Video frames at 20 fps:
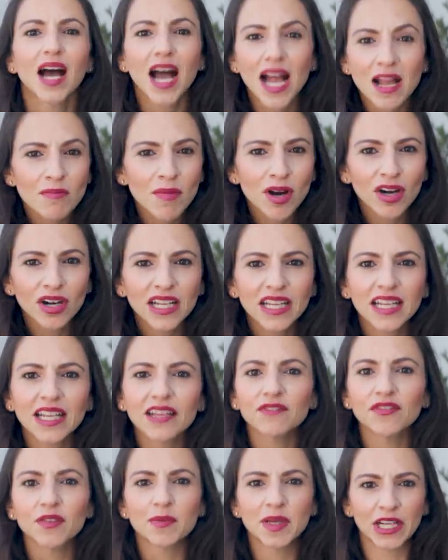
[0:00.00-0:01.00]
I'm Marni,
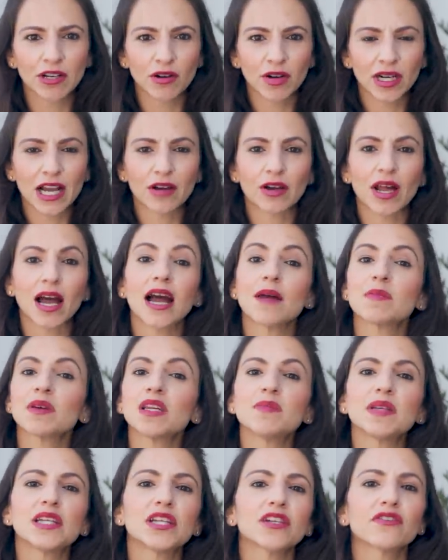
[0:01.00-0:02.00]
and from here on out, I'm
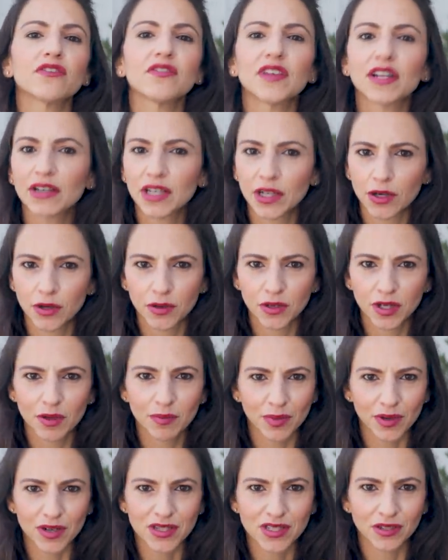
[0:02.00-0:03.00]
gonna be your very own
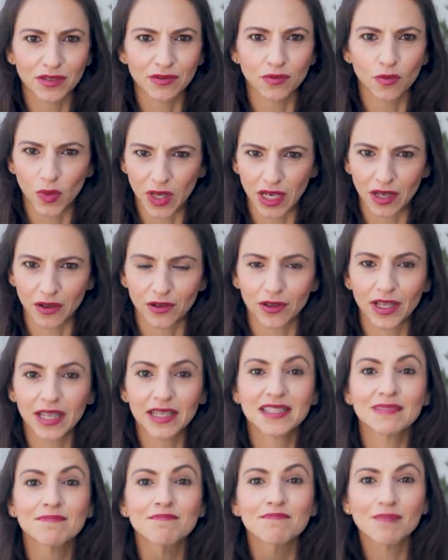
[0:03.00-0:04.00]
personal wing girl,
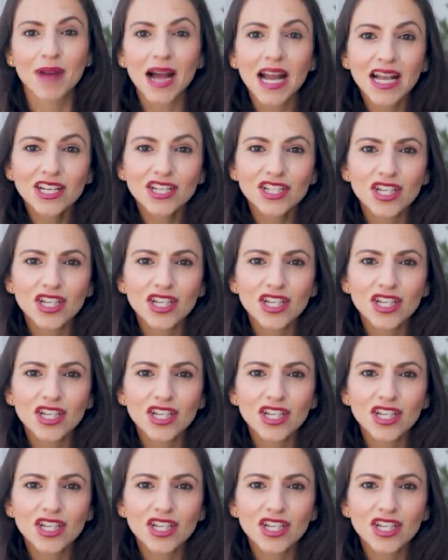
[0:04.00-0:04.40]
and it's my